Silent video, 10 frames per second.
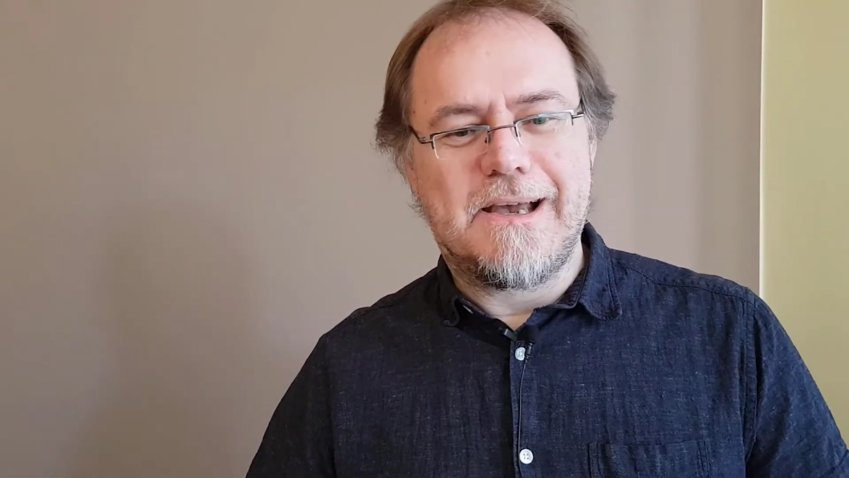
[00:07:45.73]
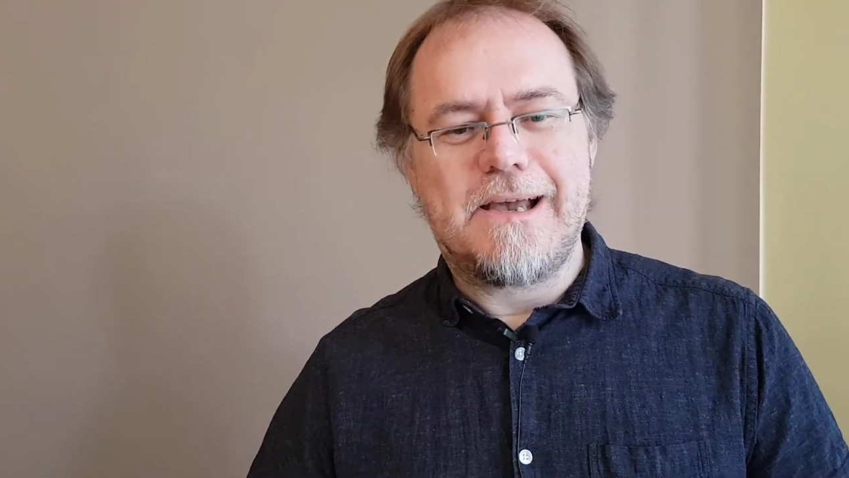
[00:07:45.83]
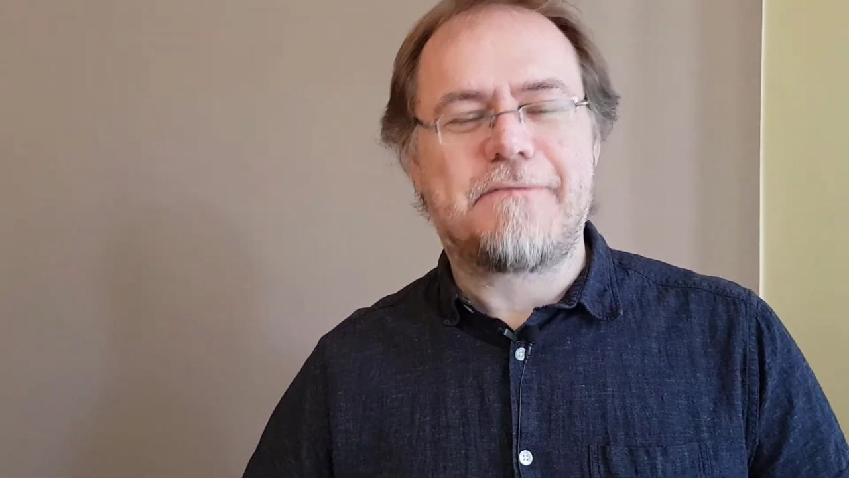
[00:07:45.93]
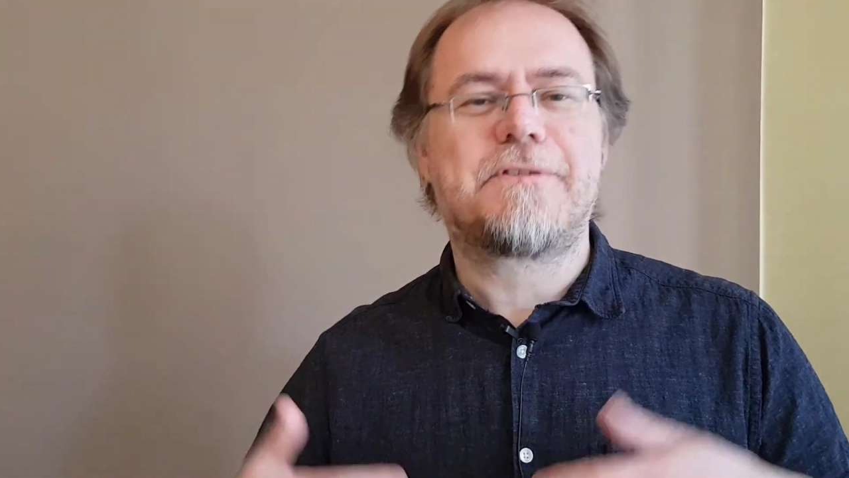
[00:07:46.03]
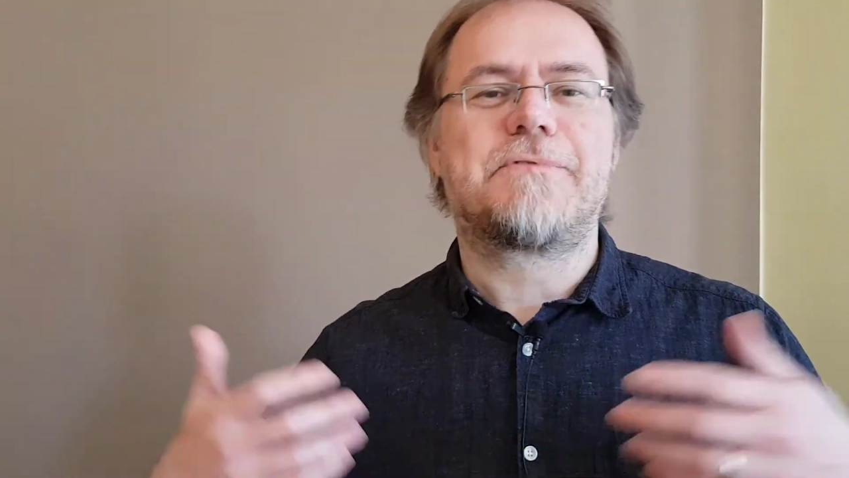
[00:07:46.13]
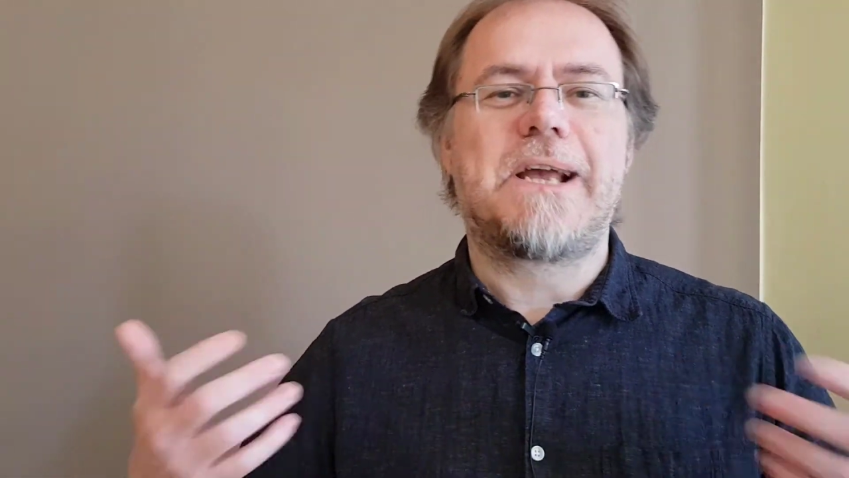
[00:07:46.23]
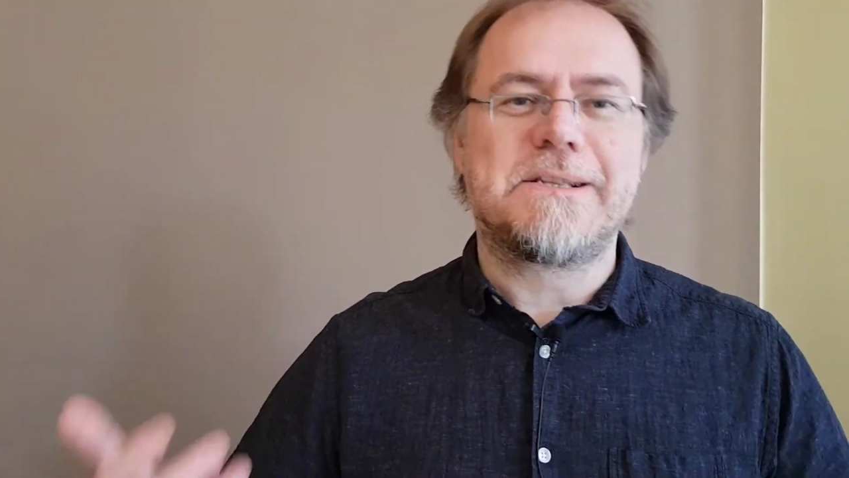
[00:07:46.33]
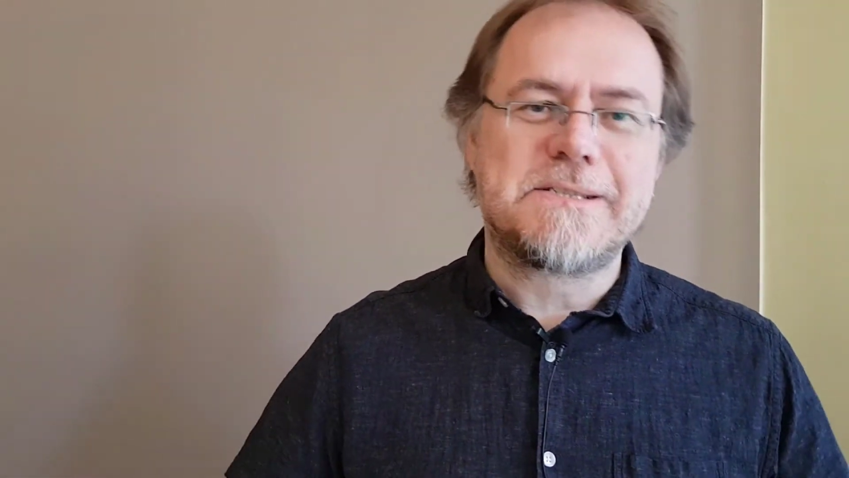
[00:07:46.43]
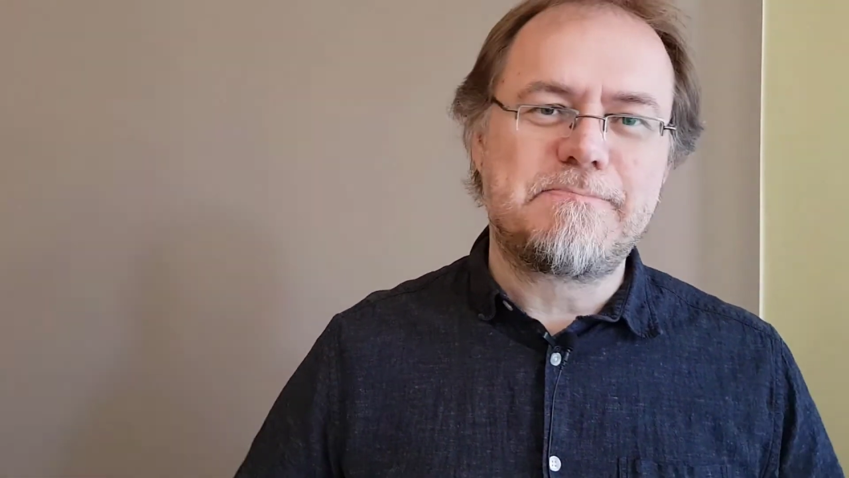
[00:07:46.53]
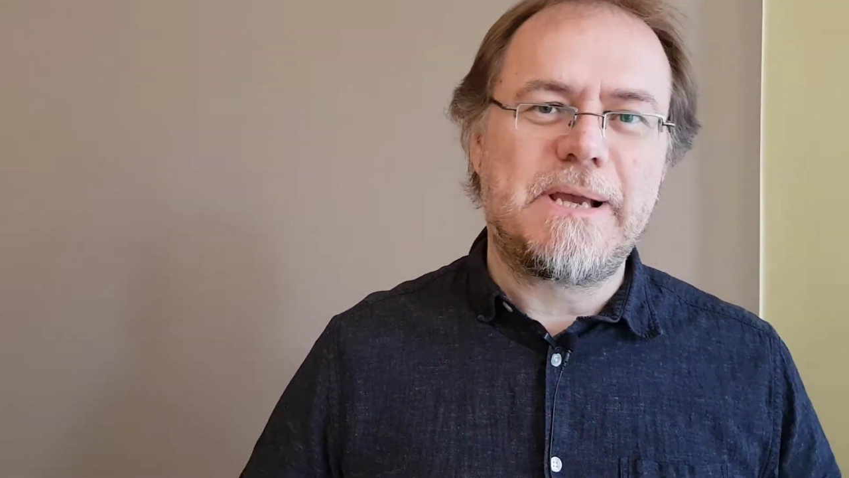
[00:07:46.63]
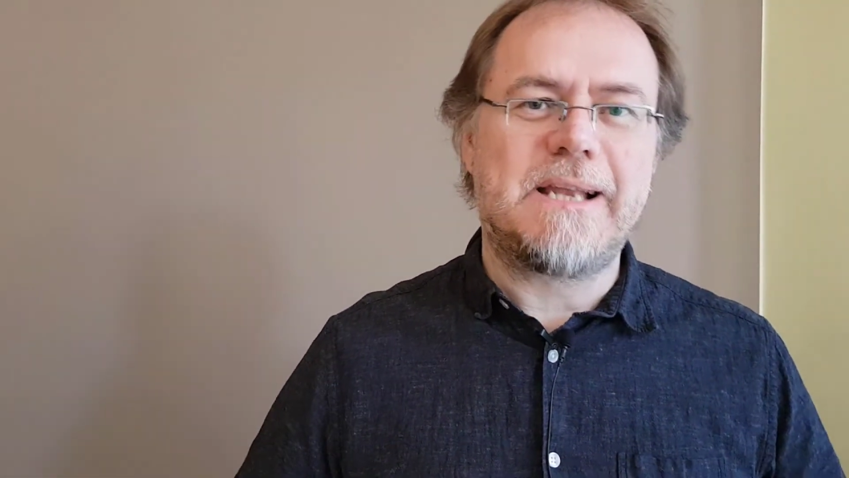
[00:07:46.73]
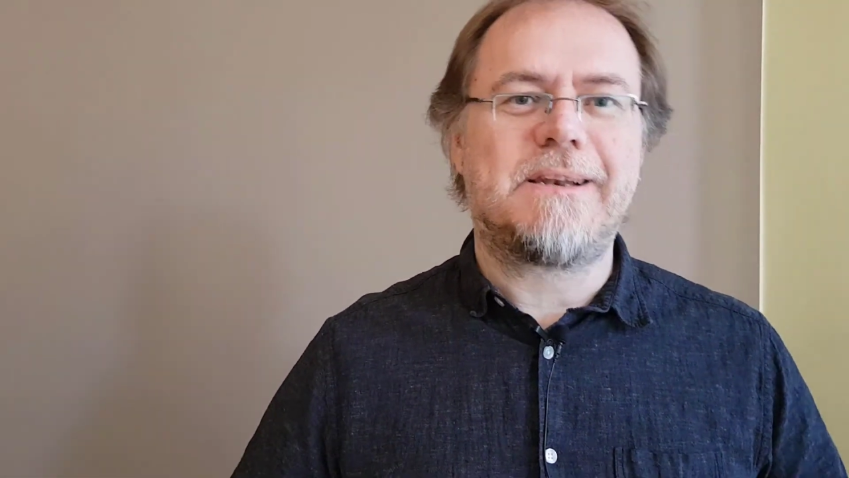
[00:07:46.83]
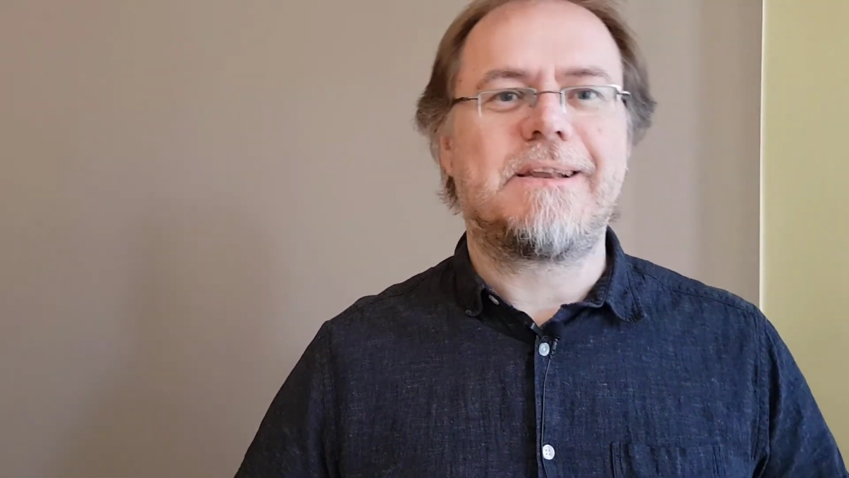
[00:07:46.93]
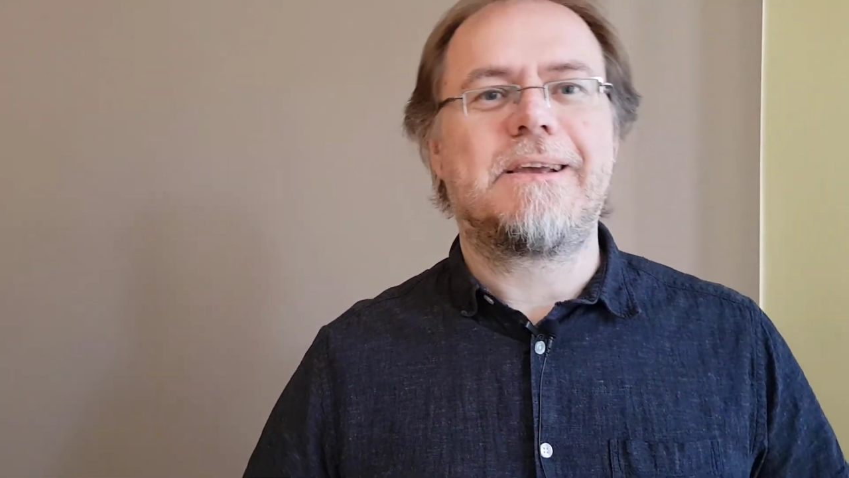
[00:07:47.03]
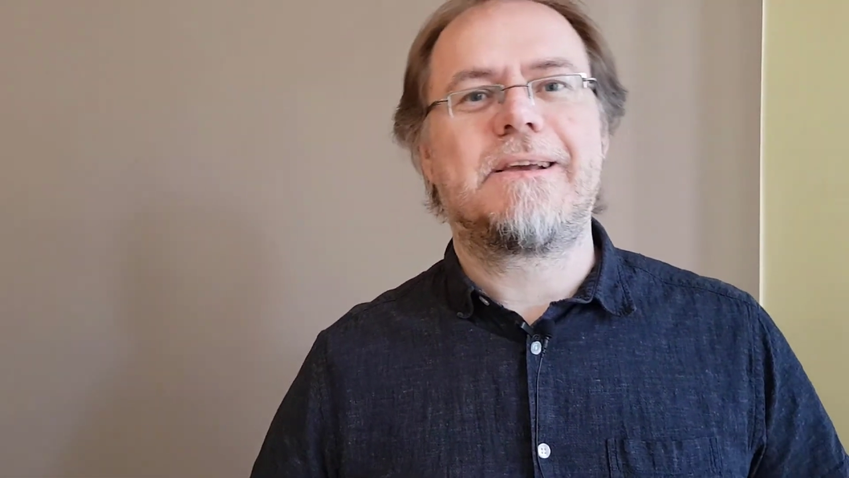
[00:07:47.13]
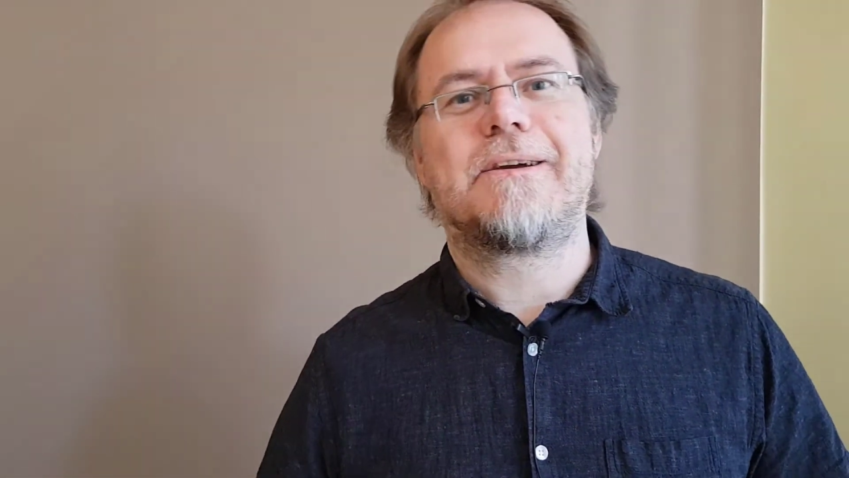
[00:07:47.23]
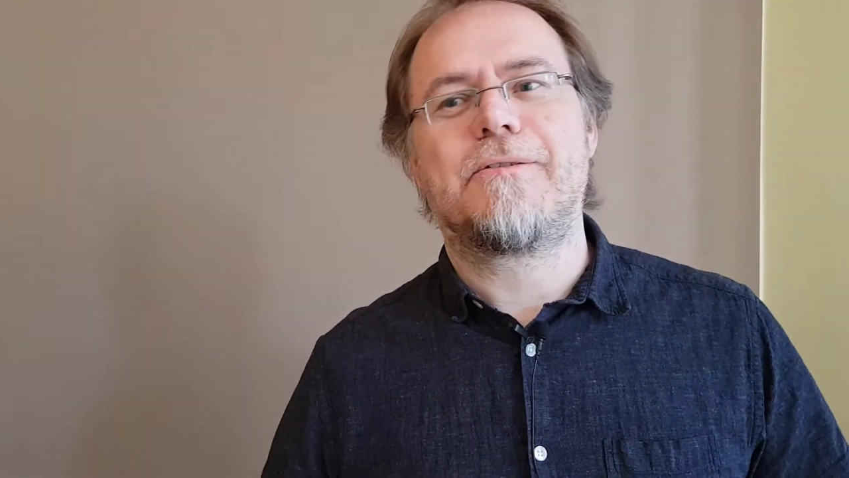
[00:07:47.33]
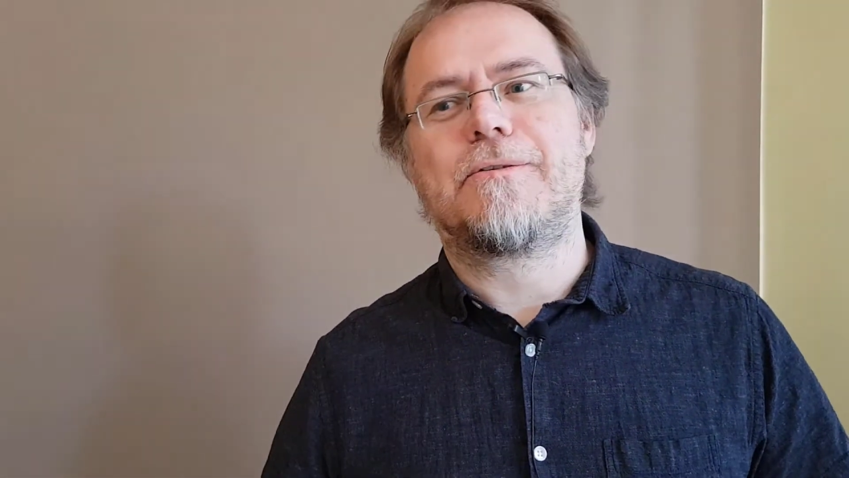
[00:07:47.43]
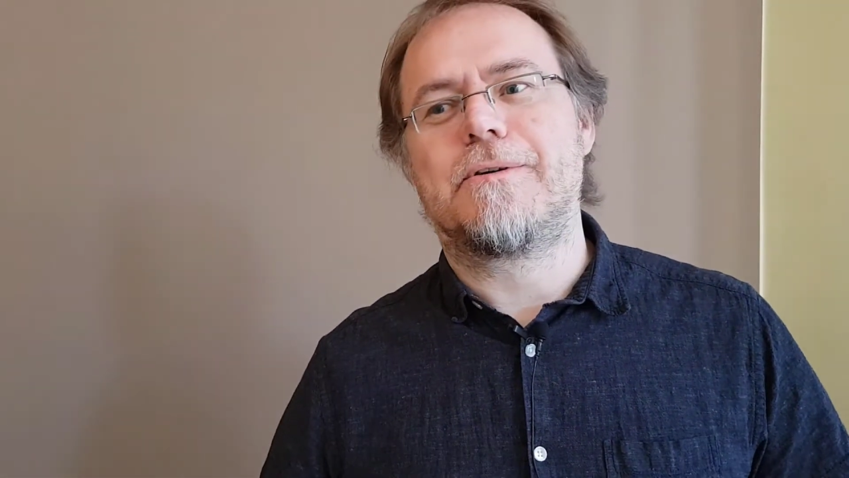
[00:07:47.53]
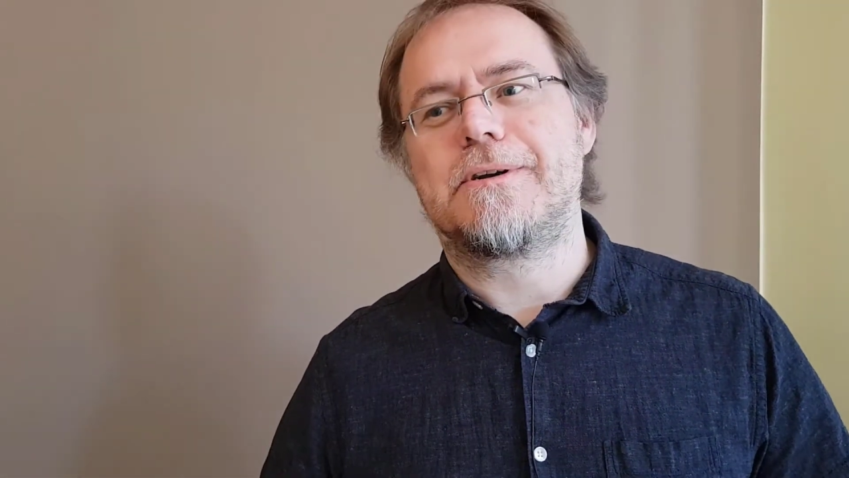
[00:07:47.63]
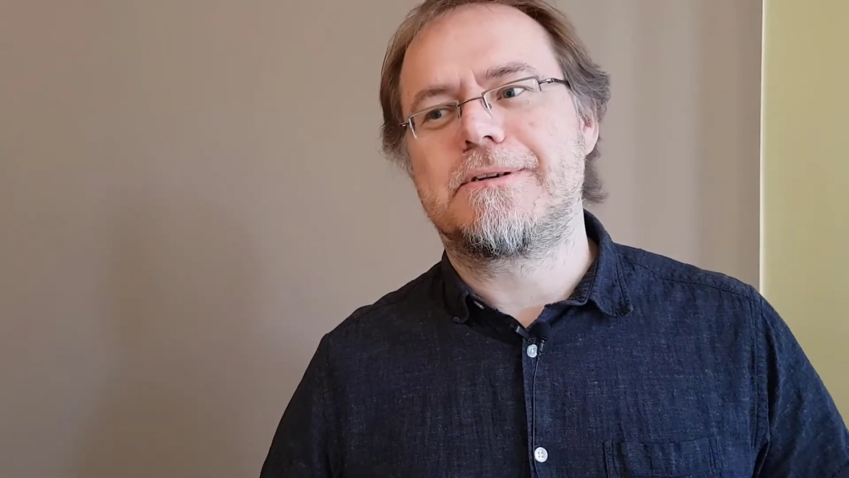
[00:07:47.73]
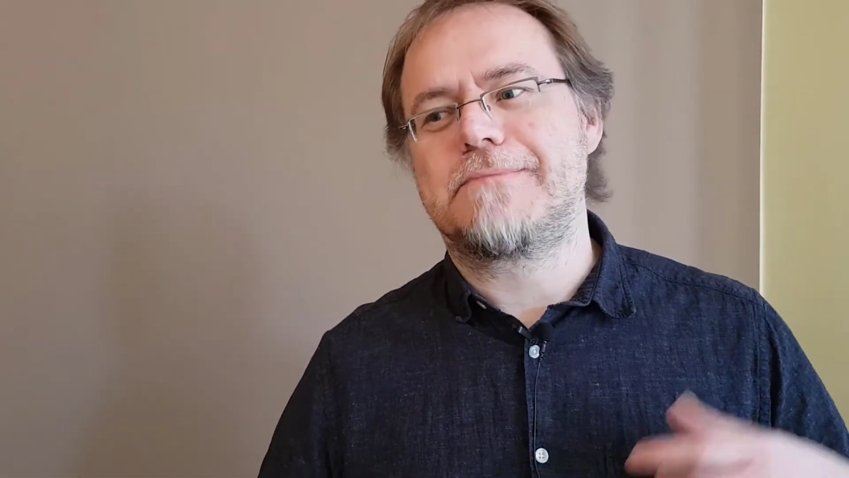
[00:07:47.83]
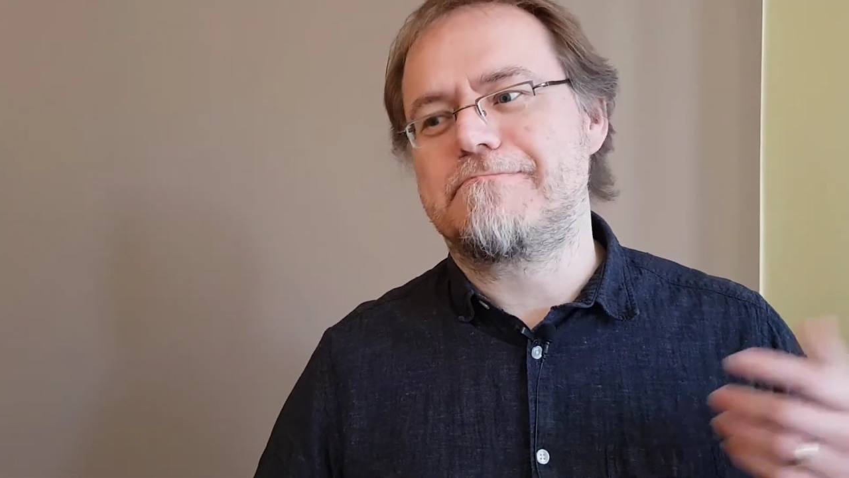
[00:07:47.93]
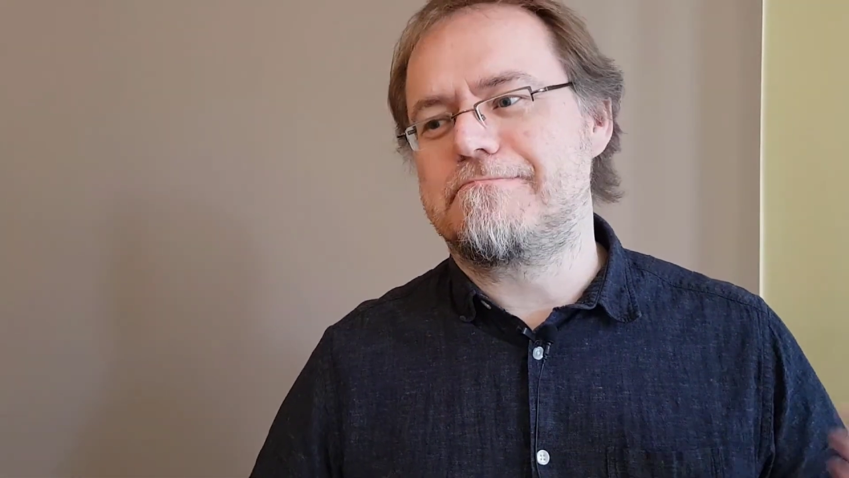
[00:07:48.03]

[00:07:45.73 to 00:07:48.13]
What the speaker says: have grants pending, or